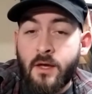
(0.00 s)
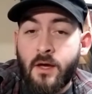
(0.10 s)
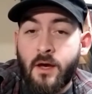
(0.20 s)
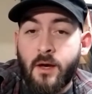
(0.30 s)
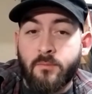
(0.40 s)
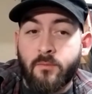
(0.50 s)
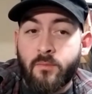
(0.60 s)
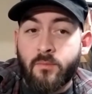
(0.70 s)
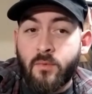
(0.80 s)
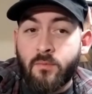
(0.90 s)

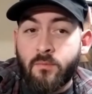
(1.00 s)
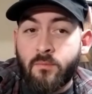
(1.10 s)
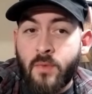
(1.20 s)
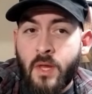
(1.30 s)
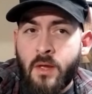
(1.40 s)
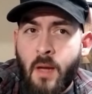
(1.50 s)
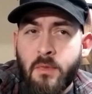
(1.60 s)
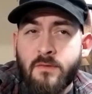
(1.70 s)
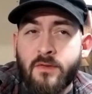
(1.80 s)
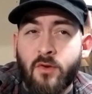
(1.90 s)
I
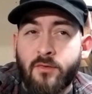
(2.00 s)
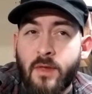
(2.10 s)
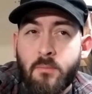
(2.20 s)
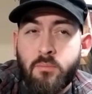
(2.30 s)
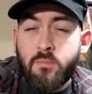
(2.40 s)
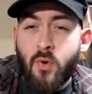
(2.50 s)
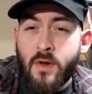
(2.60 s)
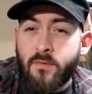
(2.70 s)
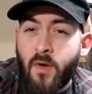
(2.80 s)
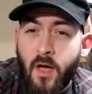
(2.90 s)
believe he starts at
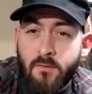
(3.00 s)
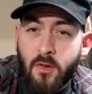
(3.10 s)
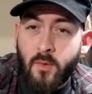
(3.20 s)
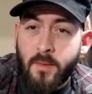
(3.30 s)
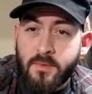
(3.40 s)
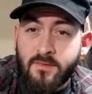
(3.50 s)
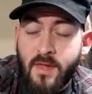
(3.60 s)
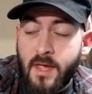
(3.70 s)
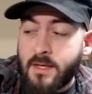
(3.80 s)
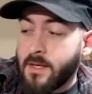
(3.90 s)
0.5 all the way up to
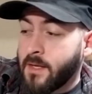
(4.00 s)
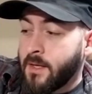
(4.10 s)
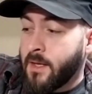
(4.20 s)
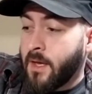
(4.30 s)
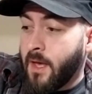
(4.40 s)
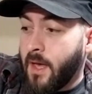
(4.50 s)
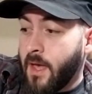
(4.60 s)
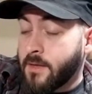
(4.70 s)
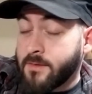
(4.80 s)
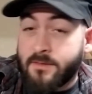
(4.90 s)
10,
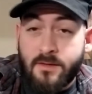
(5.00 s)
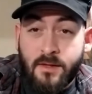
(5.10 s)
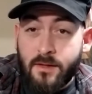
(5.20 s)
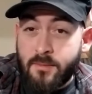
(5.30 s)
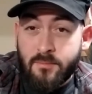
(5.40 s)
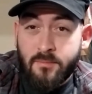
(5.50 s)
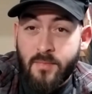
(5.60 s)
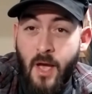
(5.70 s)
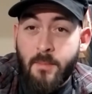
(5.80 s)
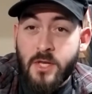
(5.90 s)
and just see
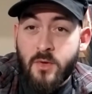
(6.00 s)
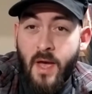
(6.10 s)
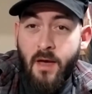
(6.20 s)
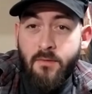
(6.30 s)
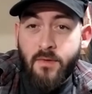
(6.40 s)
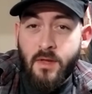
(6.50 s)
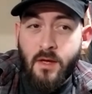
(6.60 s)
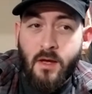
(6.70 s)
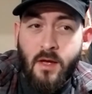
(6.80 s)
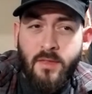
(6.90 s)
how many you have.
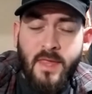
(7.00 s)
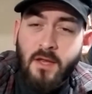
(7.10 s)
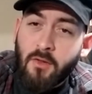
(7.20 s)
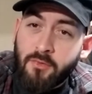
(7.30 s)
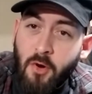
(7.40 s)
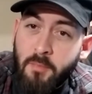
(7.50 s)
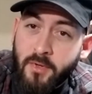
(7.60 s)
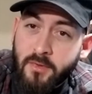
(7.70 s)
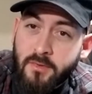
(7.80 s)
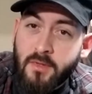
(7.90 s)
At the end, I'll throw up
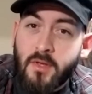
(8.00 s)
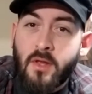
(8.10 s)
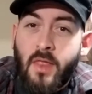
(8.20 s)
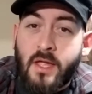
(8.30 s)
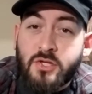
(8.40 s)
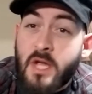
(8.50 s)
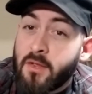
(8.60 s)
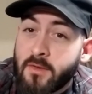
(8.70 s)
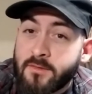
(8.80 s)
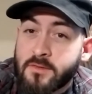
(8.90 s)
a
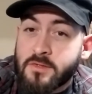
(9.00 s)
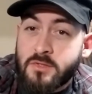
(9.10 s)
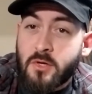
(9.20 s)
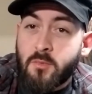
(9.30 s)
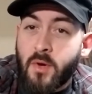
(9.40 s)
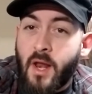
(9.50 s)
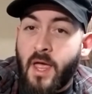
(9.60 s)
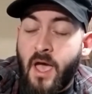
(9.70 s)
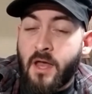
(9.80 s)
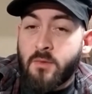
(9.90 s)
checklist to show what I
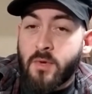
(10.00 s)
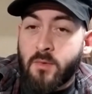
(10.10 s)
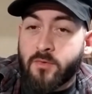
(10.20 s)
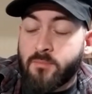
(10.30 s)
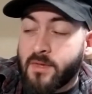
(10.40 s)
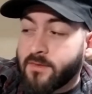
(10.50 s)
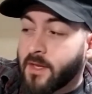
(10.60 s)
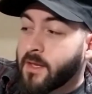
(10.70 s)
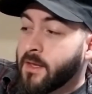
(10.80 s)
had and what I was missing.